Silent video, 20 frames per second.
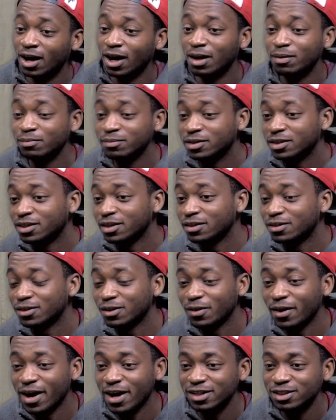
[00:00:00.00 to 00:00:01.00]
I'm
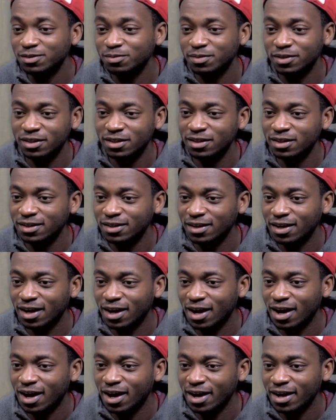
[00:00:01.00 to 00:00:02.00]
Kito Ashby.
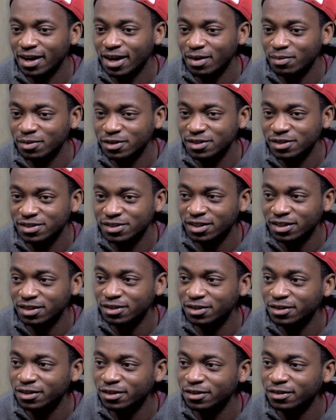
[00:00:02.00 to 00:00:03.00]
I am a
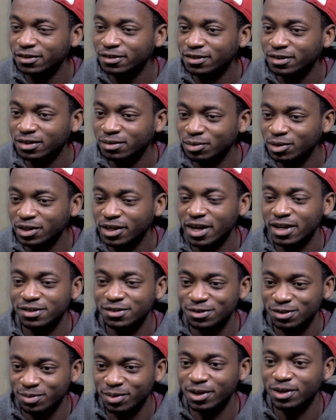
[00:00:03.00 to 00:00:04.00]
senior
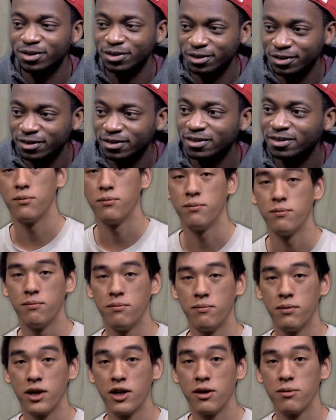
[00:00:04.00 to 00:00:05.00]
communications major.
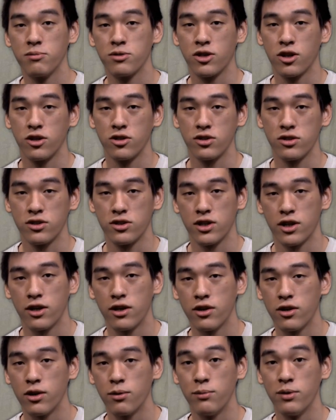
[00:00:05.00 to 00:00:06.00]
My name's Carson
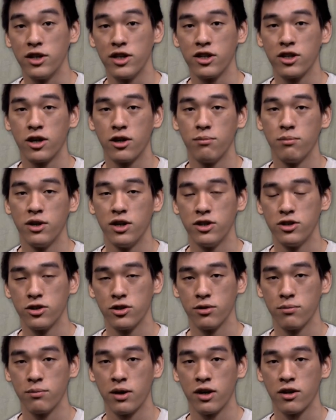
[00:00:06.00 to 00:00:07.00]
Cao. I'm an econ
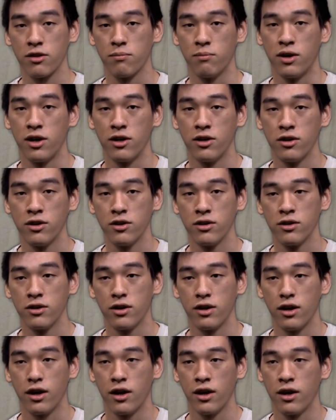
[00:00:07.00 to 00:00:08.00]
major, math
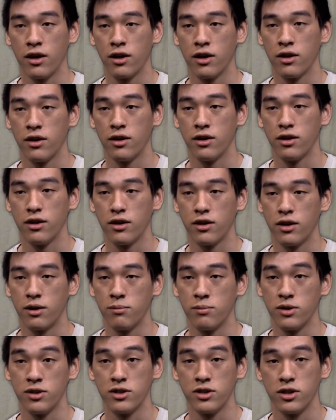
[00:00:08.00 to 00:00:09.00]
minor, and
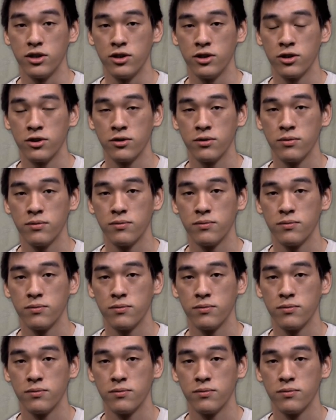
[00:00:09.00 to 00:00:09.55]
I'm a senior.